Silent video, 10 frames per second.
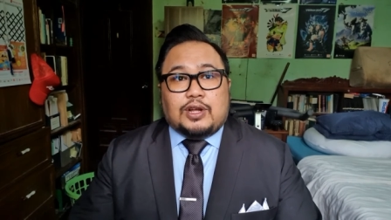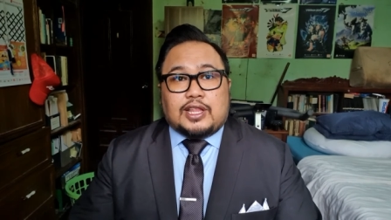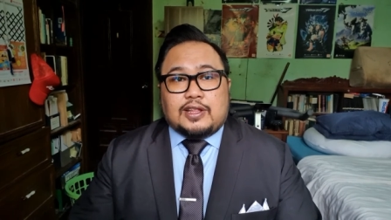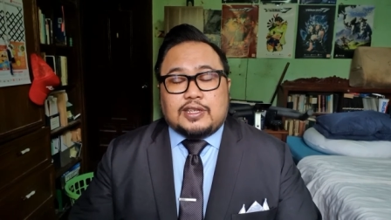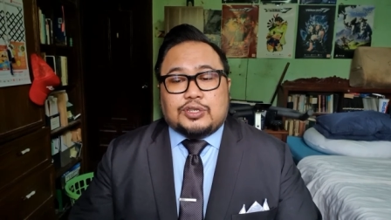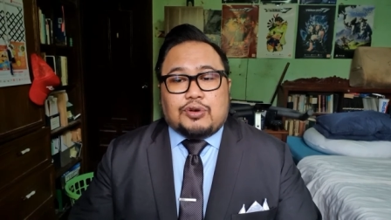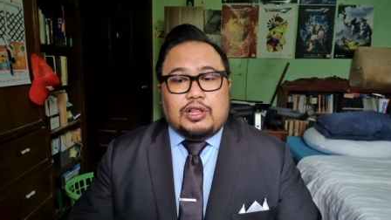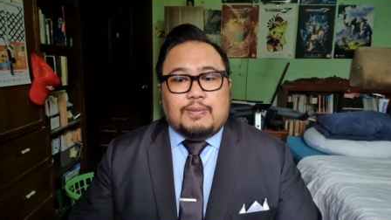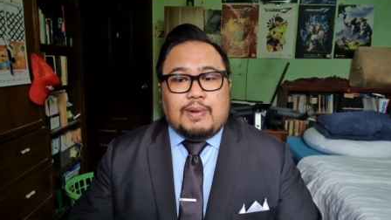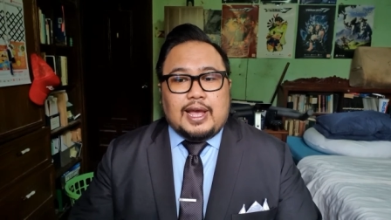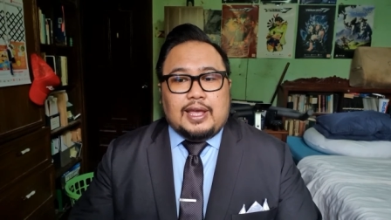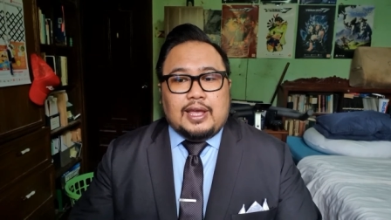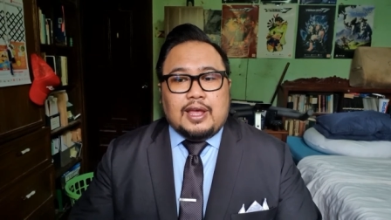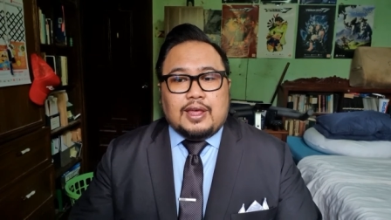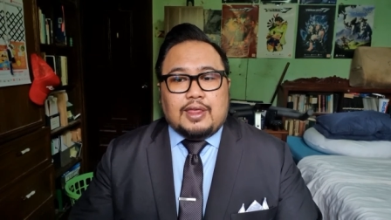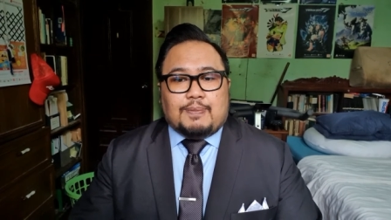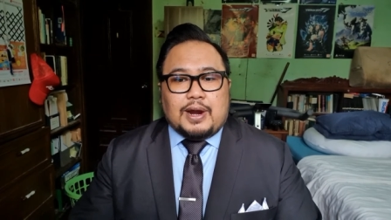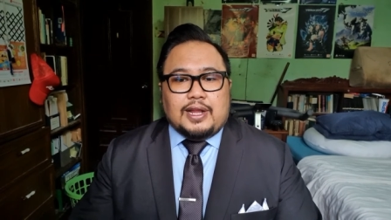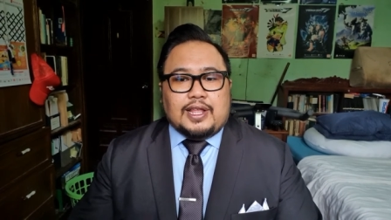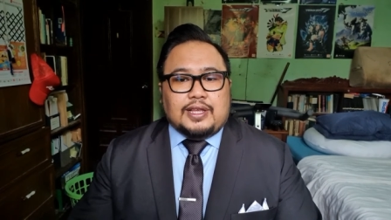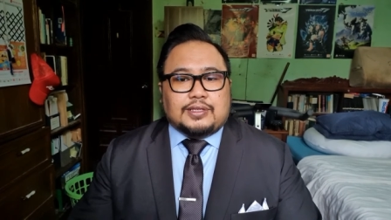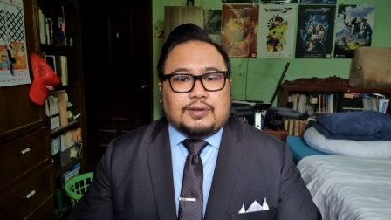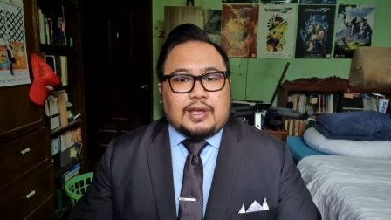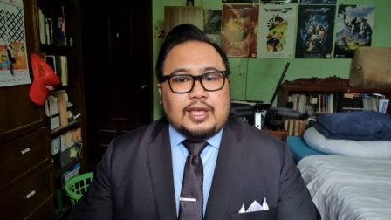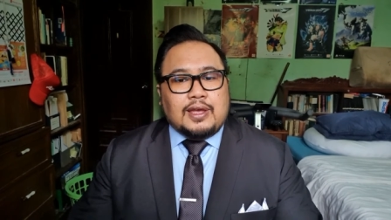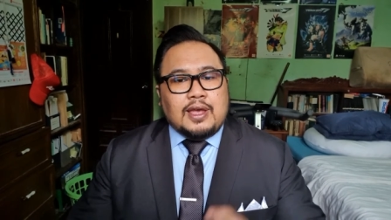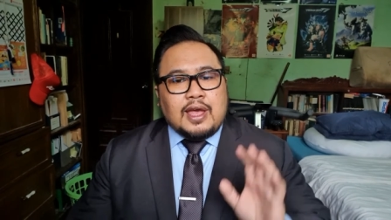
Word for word: it is called by the parties. Okay?